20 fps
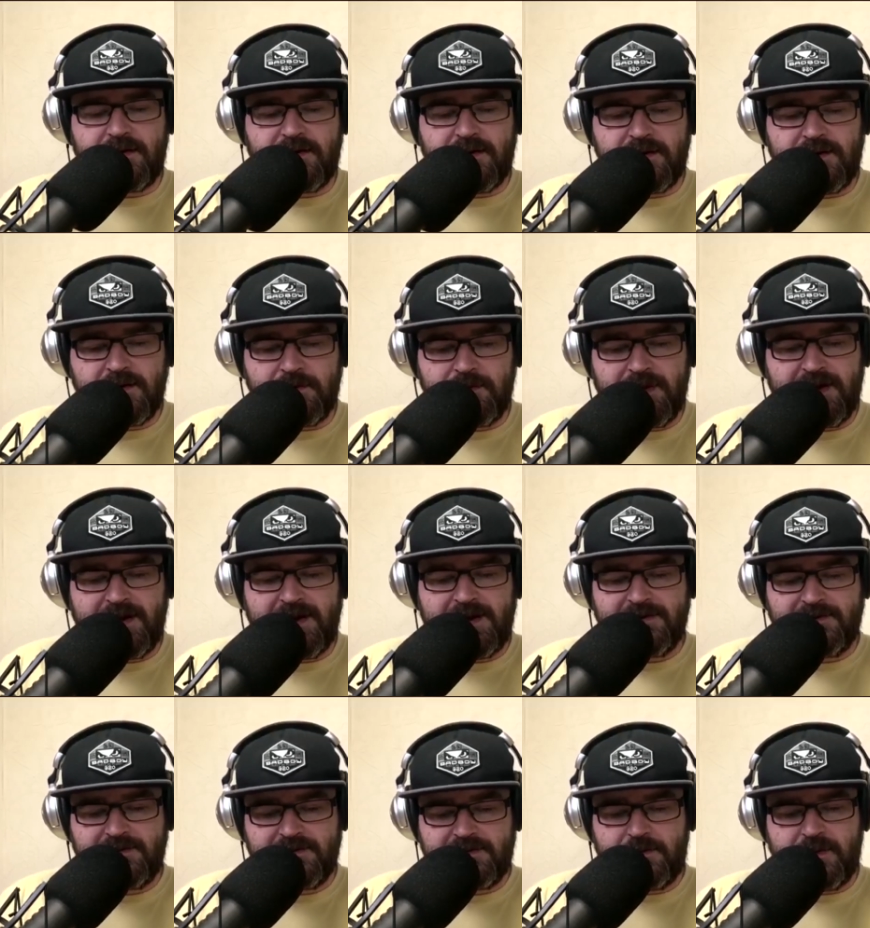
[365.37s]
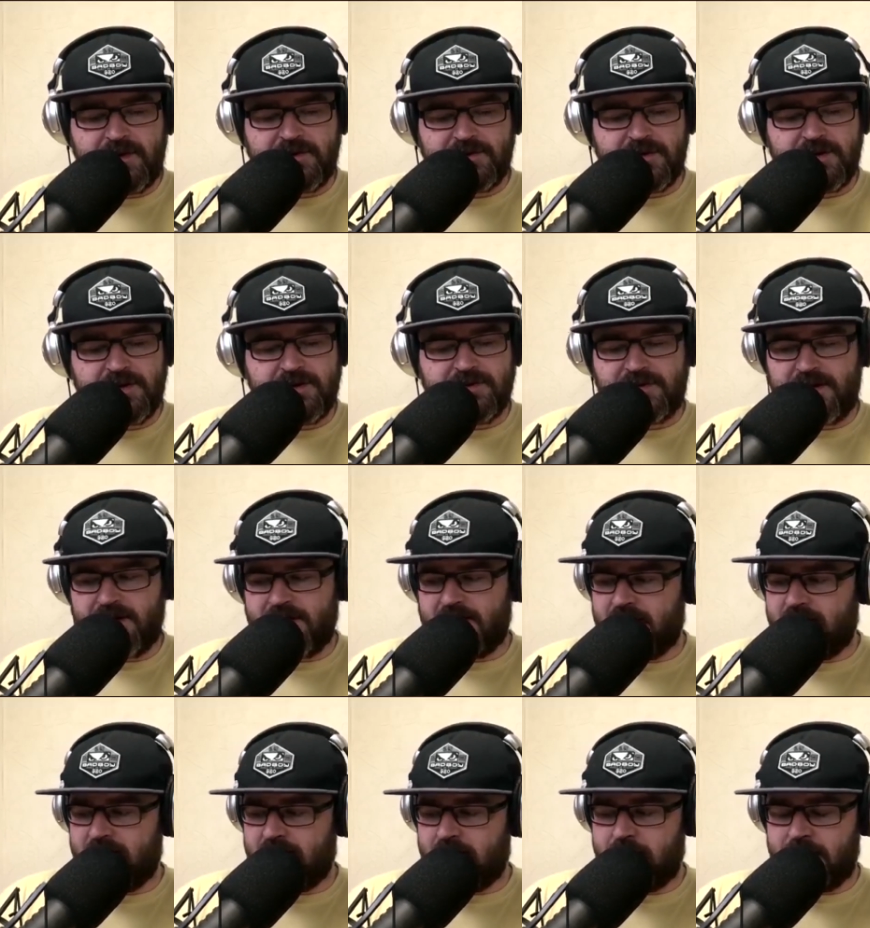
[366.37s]
and I think Blaydes especially is getting a
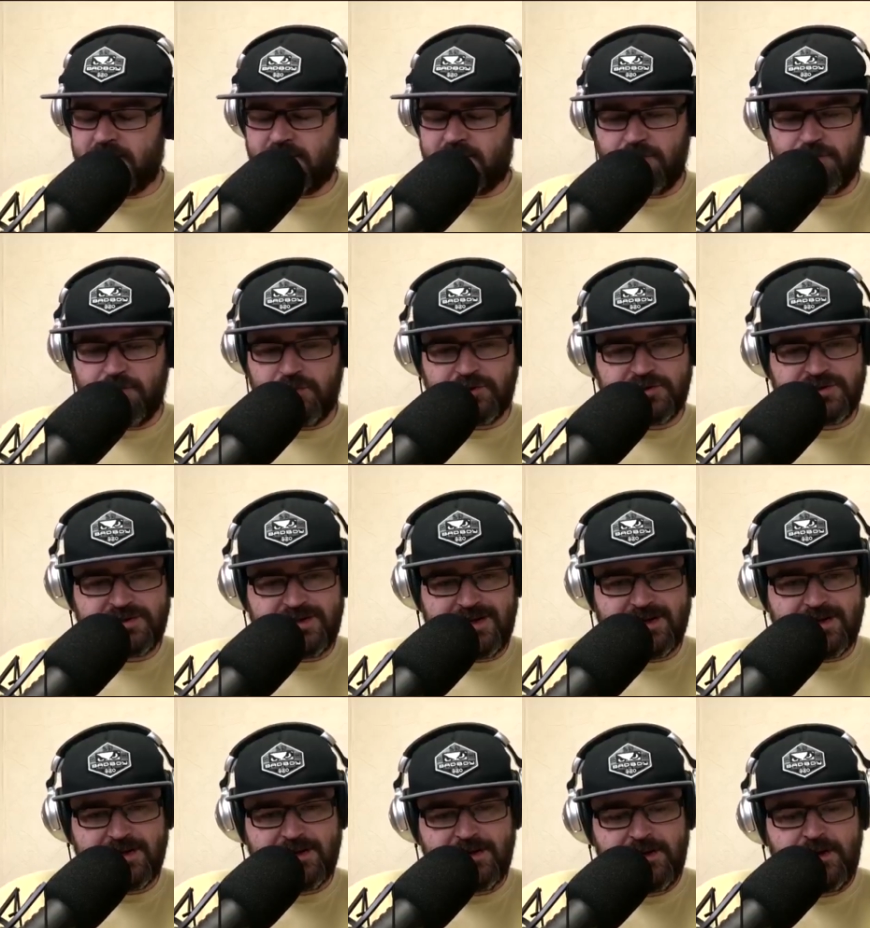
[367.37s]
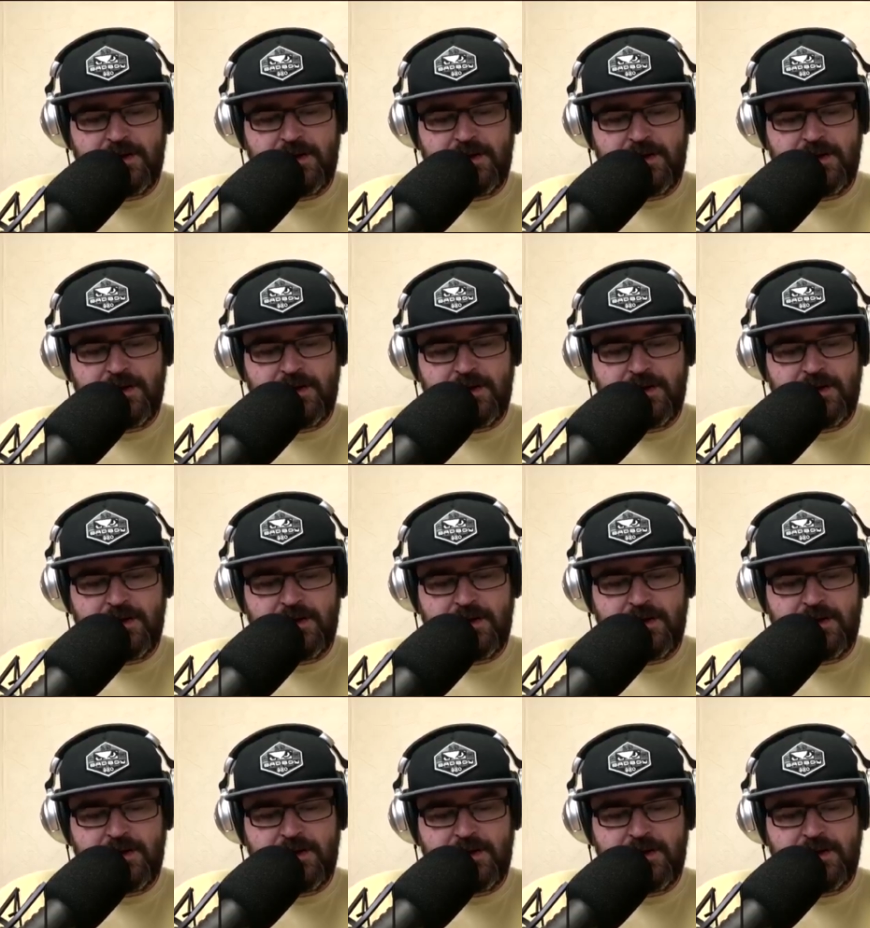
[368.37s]
little bit too much stick.